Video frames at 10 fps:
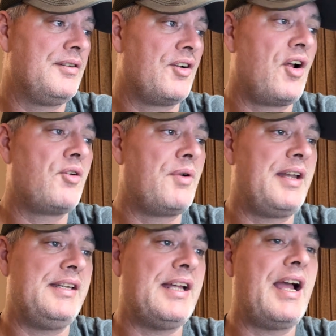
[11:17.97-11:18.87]
are
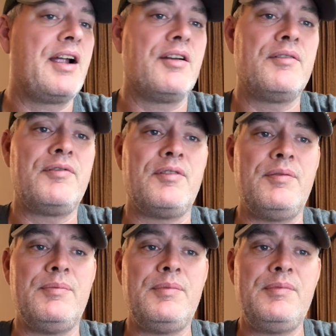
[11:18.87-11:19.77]
already tired
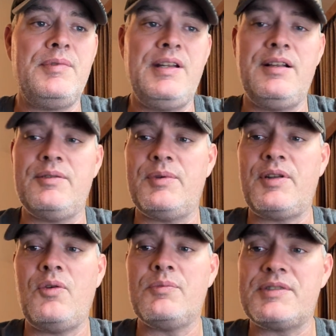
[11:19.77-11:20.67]
from dealing with
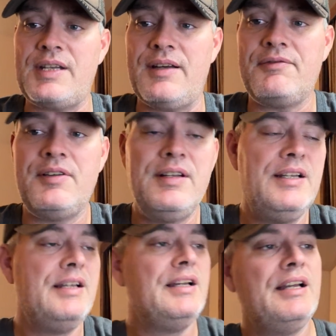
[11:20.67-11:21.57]
home stuff.
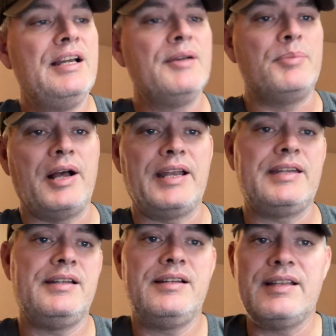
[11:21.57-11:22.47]
But
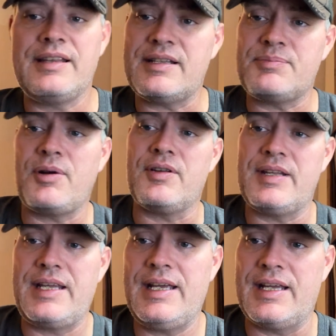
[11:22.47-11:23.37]
it's part of the
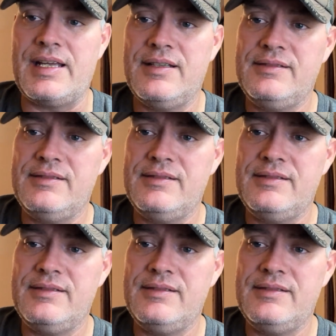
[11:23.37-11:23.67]
gig.